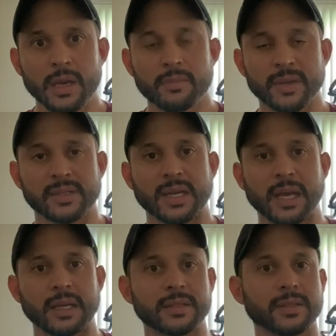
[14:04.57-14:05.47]

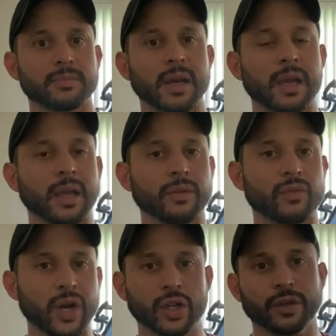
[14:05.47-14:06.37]
besides my
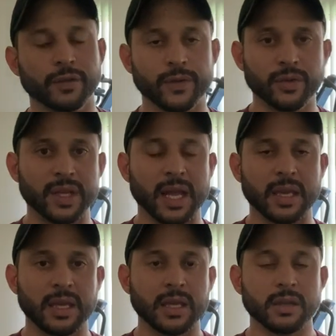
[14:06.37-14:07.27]
regular food that I
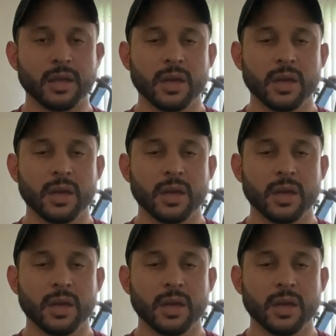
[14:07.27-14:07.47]
eat.